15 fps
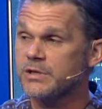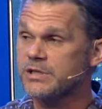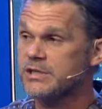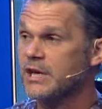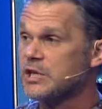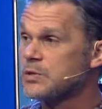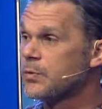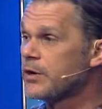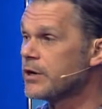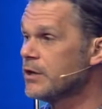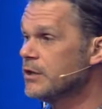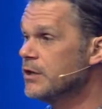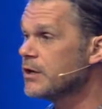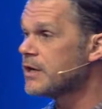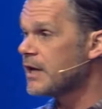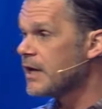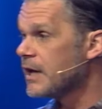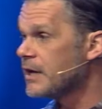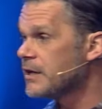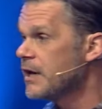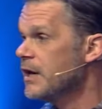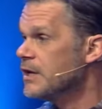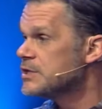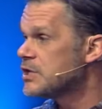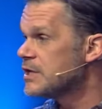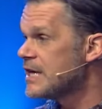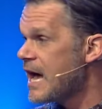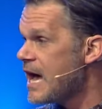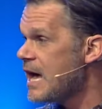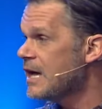six, we're gonna look in to
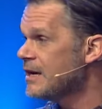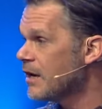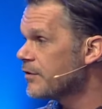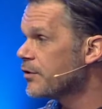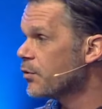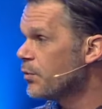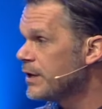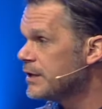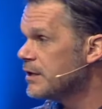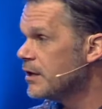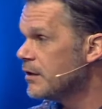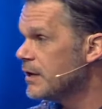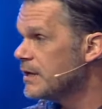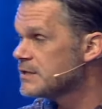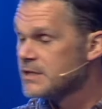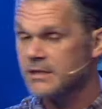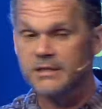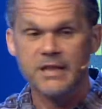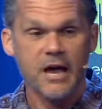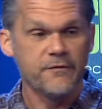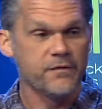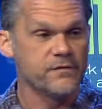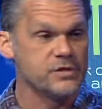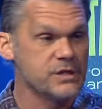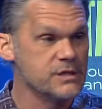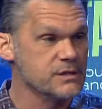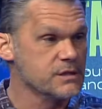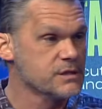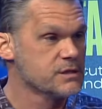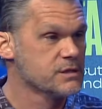yet another window into the life of
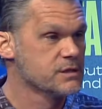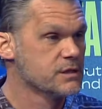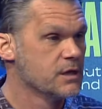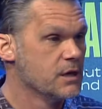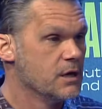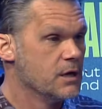Jesus.